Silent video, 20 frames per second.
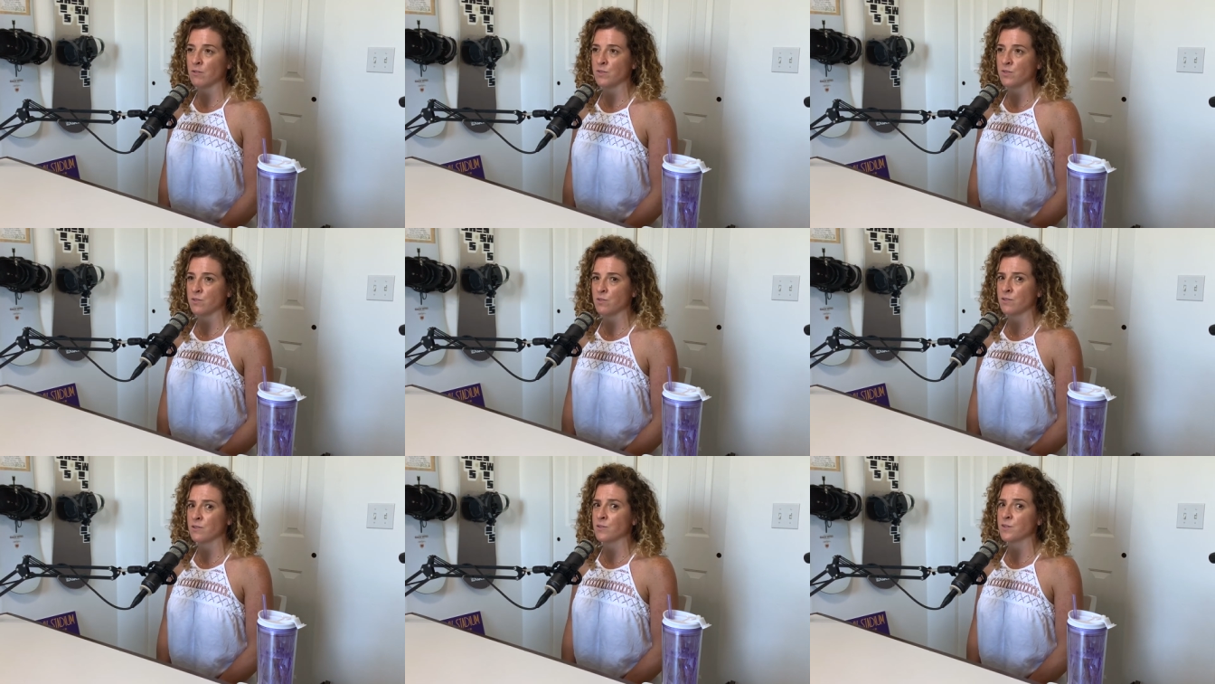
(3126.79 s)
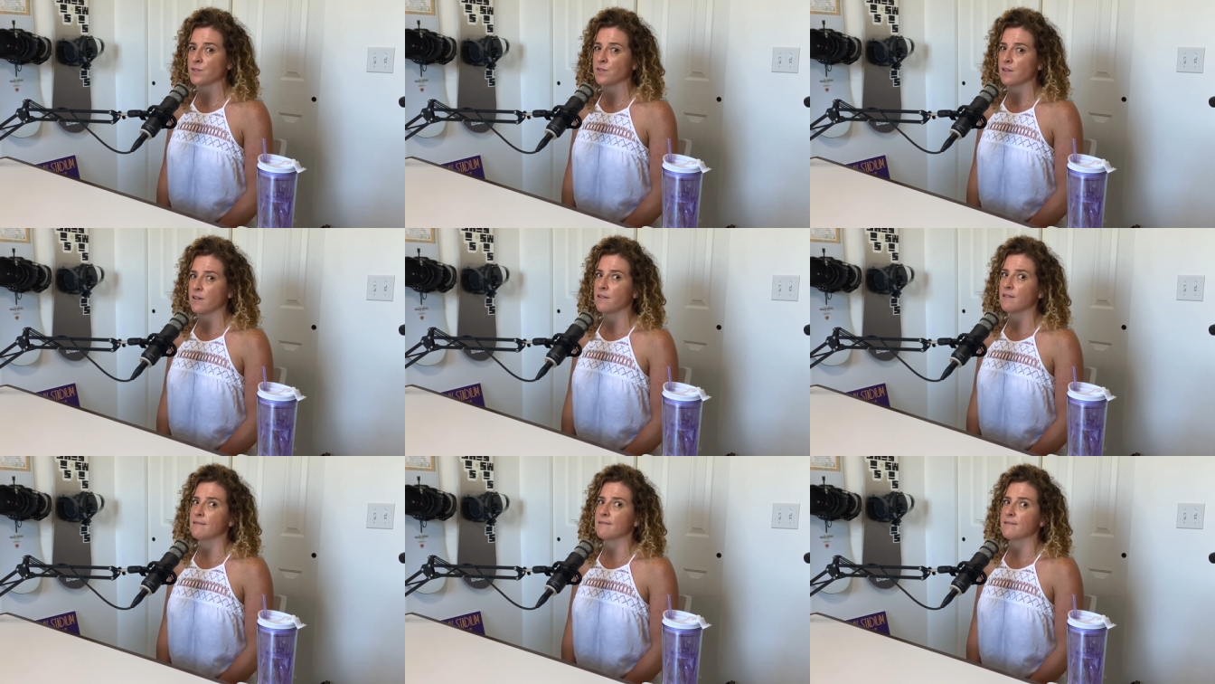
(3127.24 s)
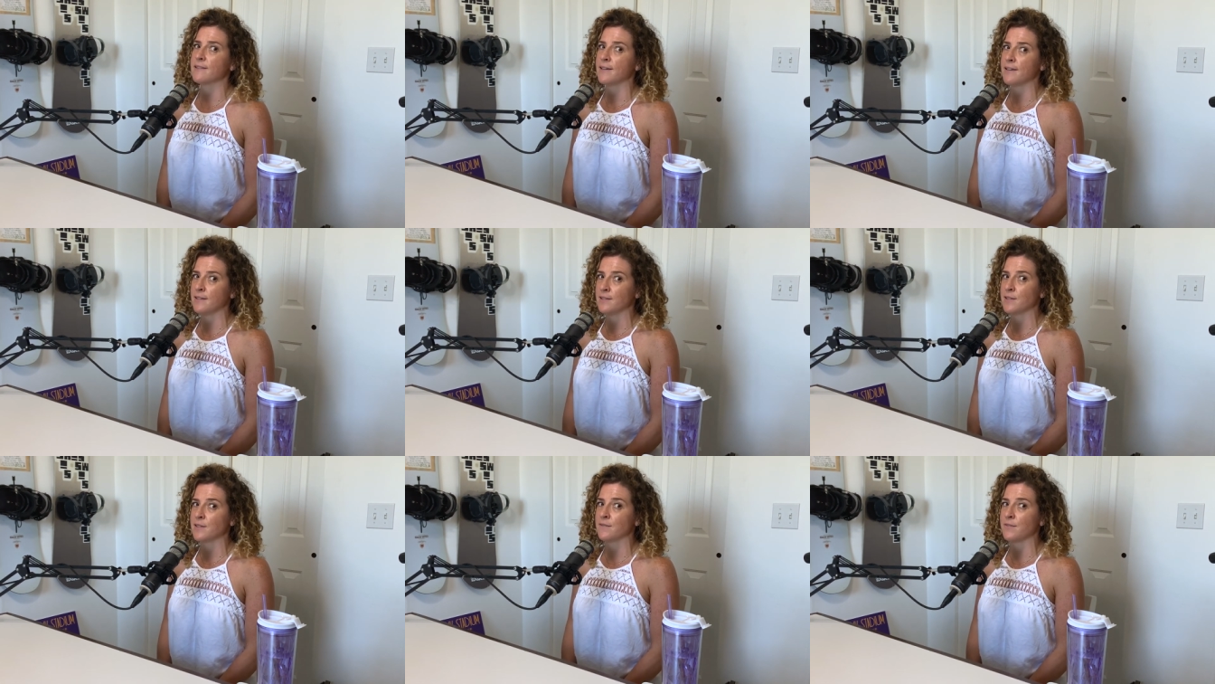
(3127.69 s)
So there's
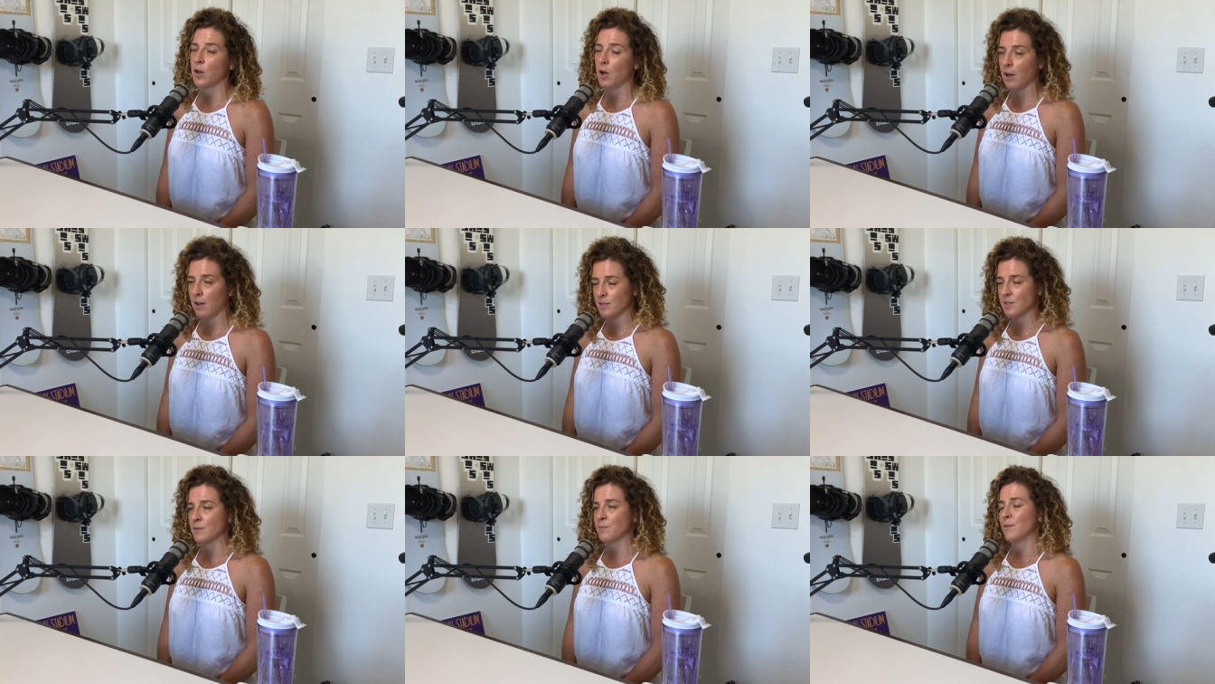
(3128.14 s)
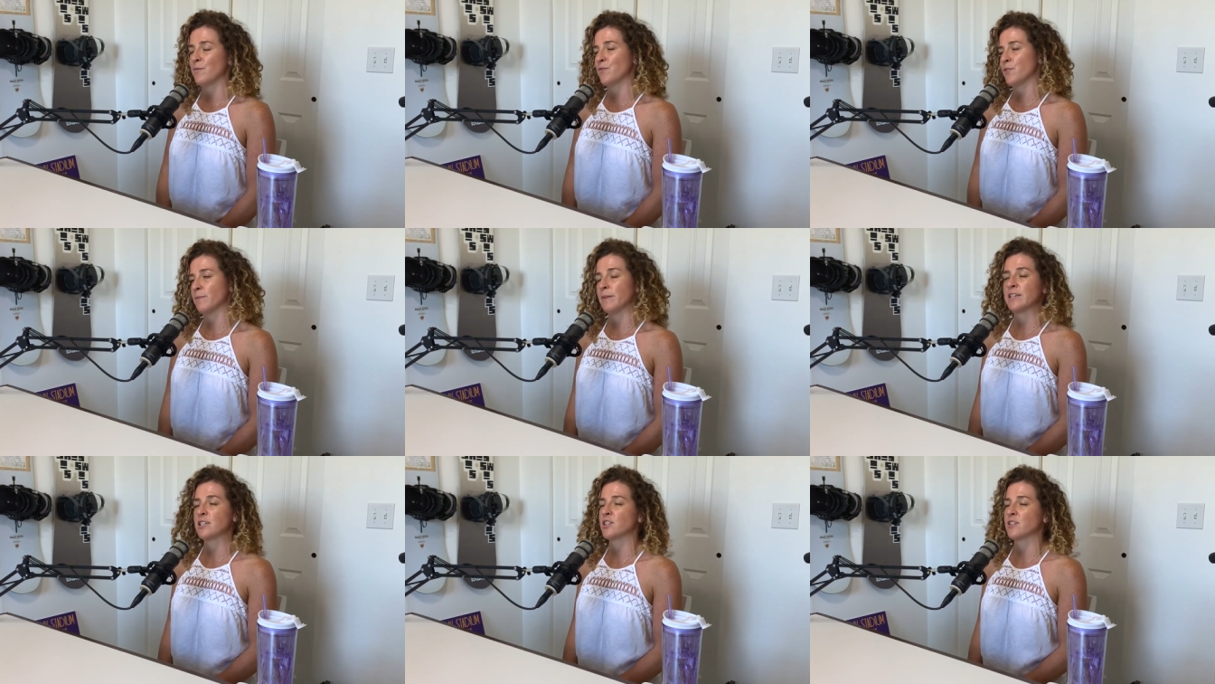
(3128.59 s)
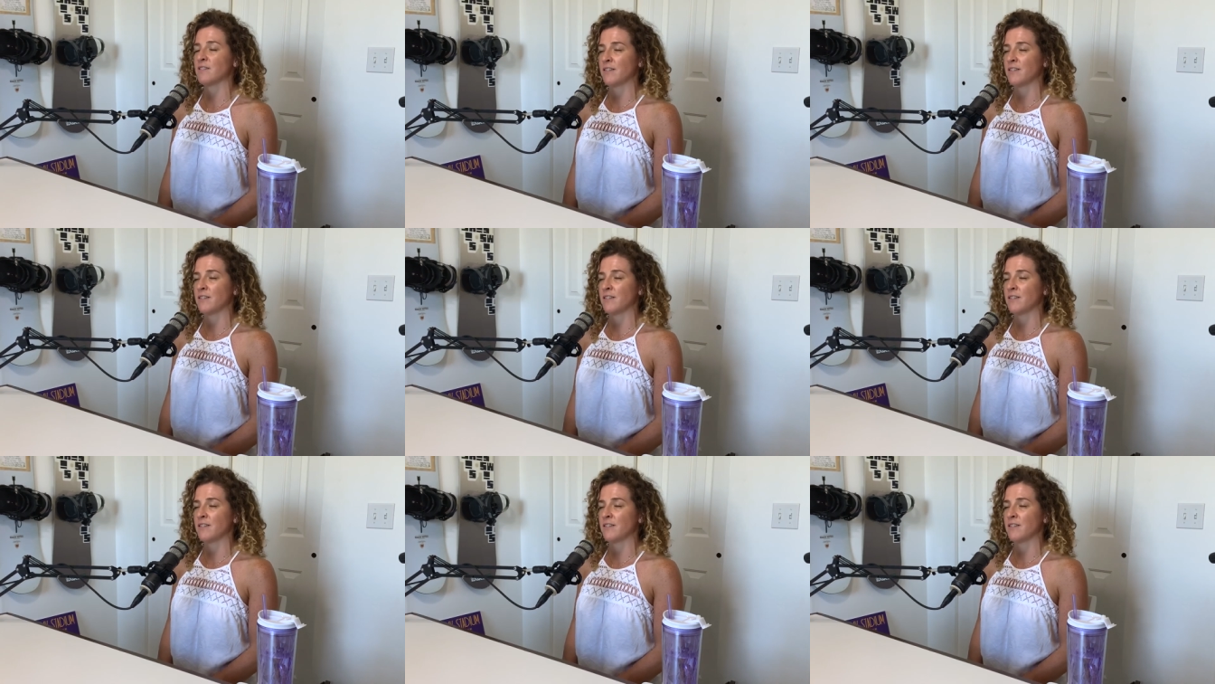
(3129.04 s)
tons of awesome information